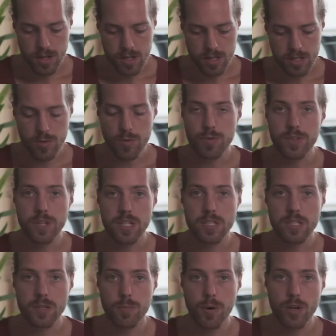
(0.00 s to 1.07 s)
So this
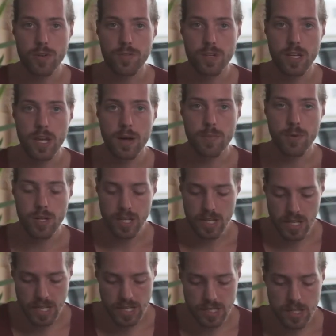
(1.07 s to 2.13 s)
is the body of the camera. It
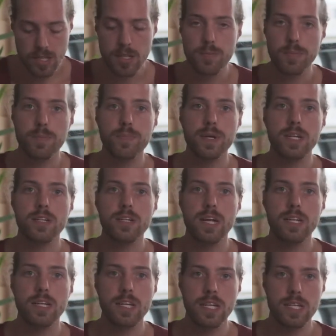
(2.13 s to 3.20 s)
is a little bit bigger than
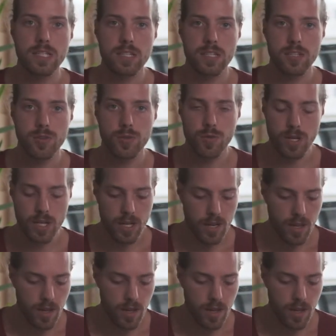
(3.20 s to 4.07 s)
the X-T3.